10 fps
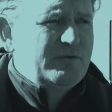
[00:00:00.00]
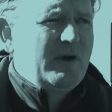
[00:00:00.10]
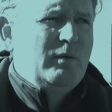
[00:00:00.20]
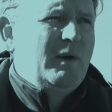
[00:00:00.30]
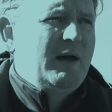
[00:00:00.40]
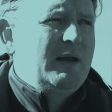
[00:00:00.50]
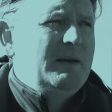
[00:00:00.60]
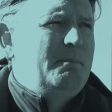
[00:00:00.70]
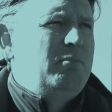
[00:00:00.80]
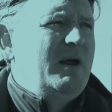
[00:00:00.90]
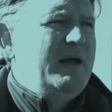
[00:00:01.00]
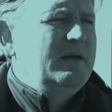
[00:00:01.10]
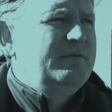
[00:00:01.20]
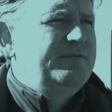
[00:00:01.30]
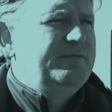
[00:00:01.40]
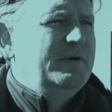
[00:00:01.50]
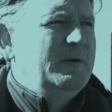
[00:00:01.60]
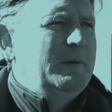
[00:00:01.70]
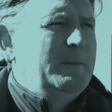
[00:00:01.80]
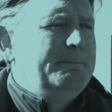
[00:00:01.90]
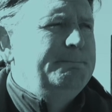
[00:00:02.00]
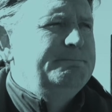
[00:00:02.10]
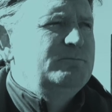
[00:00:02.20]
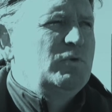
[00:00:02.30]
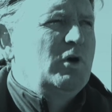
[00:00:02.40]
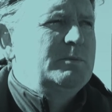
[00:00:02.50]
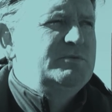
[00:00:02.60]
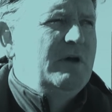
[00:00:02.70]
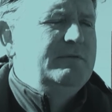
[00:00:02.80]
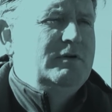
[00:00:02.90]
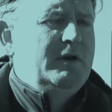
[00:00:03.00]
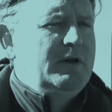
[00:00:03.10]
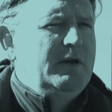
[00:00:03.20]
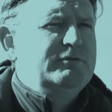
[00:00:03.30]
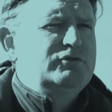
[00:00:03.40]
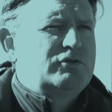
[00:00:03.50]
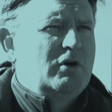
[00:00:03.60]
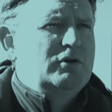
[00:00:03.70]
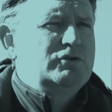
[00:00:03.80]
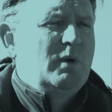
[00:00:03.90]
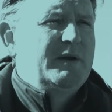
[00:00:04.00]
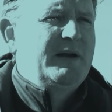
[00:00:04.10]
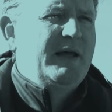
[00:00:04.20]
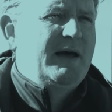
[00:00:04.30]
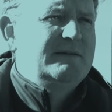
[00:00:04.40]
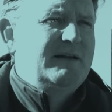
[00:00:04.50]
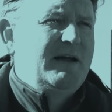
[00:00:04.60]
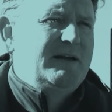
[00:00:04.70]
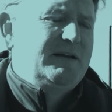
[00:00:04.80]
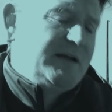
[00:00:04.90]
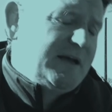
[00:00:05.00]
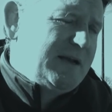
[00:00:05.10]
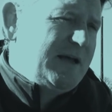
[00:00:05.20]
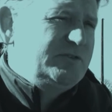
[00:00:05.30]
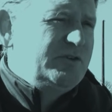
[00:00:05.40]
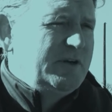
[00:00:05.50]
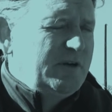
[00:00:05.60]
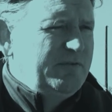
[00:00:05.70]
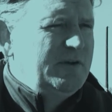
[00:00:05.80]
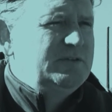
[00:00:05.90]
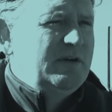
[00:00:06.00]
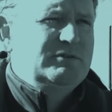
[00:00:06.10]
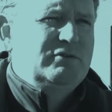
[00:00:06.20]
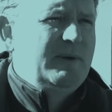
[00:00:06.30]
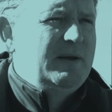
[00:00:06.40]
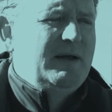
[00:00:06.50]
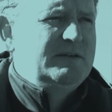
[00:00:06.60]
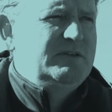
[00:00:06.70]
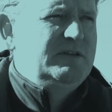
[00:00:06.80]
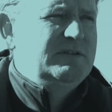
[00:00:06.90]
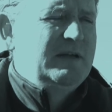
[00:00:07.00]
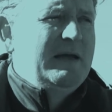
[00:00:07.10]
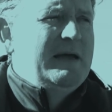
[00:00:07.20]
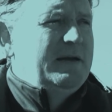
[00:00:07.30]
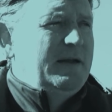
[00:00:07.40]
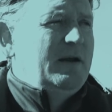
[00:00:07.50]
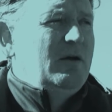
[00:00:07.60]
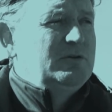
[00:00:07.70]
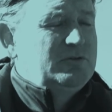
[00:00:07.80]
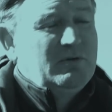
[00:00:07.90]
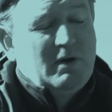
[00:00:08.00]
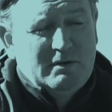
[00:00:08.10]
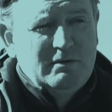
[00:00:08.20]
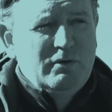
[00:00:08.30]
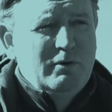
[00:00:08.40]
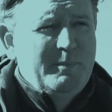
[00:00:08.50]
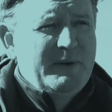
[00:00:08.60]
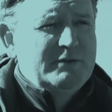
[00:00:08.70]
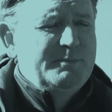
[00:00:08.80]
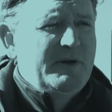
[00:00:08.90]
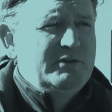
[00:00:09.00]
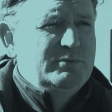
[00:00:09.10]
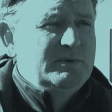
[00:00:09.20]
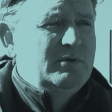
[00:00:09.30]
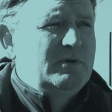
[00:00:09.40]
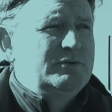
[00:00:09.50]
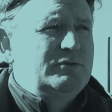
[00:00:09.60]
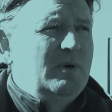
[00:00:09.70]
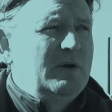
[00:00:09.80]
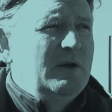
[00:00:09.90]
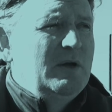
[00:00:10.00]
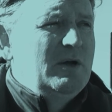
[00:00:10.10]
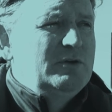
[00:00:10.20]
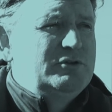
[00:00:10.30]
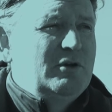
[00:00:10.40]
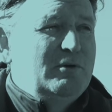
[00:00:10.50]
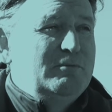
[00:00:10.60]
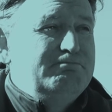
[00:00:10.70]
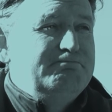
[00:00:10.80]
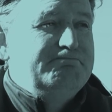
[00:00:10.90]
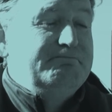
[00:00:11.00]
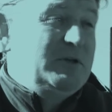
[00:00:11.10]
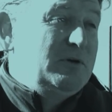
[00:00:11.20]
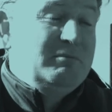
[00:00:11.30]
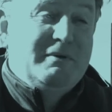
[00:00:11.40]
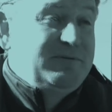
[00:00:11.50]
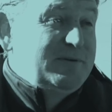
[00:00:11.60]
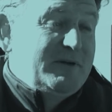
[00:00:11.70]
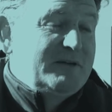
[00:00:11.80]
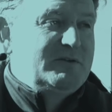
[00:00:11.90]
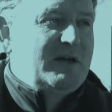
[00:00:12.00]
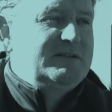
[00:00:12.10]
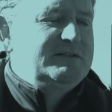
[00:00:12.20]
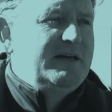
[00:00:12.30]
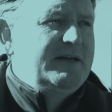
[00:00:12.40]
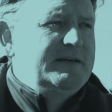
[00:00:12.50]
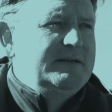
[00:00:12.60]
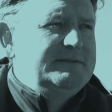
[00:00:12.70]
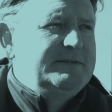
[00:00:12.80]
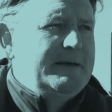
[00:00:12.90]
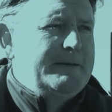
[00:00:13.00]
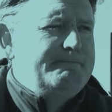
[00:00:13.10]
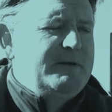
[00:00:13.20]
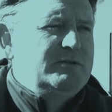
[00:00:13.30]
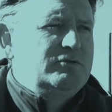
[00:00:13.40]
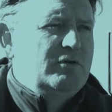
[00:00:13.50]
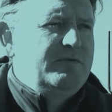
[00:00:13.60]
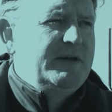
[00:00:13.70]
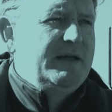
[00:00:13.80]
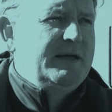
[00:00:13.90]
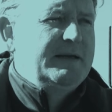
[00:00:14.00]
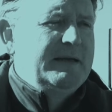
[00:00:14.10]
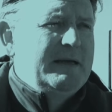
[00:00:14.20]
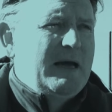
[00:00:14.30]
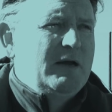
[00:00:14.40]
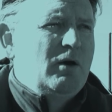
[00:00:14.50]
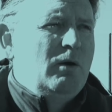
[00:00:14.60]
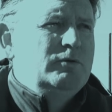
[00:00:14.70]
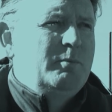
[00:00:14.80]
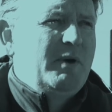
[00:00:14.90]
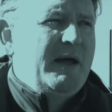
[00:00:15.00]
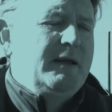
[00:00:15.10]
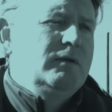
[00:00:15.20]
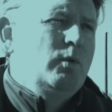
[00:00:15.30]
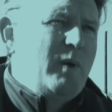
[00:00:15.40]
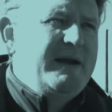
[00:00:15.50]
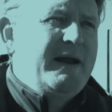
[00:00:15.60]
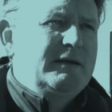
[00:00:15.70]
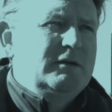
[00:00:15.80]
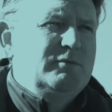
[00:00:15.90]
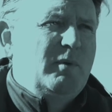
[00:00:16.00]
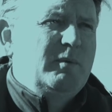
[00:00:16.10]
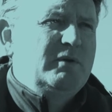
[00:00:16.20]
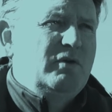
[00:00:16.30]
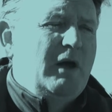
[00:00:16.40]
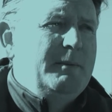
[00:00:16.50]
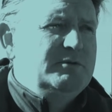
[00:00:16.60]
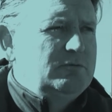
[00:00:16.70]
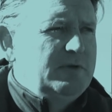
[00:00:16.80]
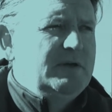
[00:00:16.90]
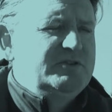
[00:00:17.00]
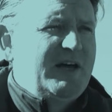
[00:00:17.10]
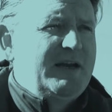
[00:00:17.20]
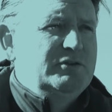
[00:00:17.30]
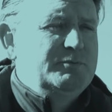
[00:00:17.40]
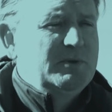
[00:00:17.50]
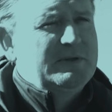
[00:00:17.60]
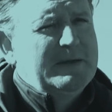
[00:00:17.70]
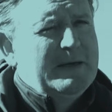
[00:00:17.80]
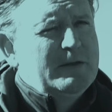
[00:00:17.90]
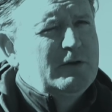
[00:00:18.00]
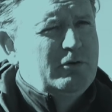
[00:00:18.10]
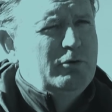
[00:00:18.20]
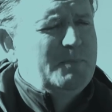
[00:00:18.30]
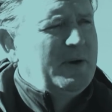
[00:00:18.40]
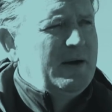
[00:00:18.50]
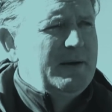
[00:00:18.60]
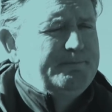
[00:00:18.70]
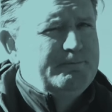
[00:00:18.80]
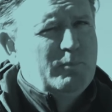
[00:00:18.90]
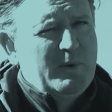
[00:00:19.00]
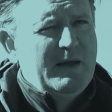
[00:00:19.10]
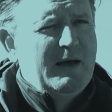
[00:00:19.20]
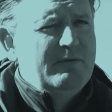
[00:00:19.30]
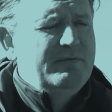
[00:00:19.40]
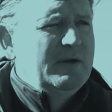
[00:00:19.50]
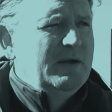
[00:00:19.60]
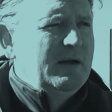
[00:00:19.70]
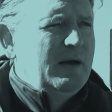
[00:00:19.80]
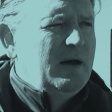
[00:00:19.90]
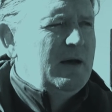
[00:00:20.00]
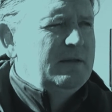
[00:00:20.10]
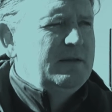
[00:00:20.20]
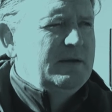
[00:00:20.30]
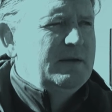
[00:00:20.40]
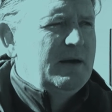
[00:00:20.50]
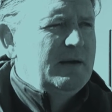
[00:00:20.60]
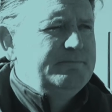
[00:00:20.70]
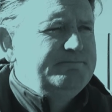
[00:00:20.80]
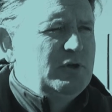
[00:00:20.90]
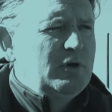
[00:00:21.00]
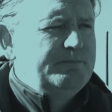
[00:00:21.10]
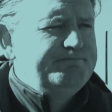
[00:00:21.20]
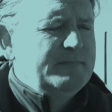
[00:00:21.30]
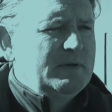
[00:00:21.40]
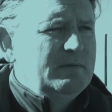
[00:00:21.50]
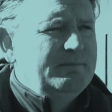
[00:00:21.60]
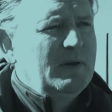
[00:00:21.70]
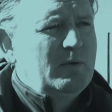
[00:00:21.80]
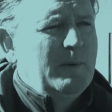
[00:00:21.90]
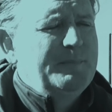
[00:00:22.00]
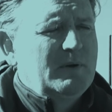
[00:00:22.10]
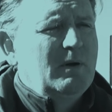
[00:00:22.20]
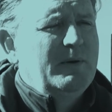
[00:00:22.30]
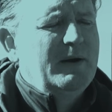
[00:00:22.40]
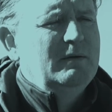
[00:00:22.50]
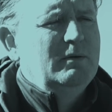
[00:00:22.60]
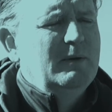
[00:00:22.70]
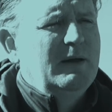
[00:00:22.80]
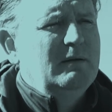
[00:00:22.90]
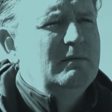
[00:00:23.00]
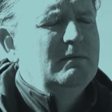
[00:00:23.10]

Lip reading: have trained well. Bray have got themselves an even stronger squad than they had last year, and they finished ever so well last season. They also got European aspirations with the current squad. So, you know, as I said, it's a tough league, and going to Bray the way they are at this moment in time is a real challenge. But the group we have, I think, you know, equipped to go there and do well.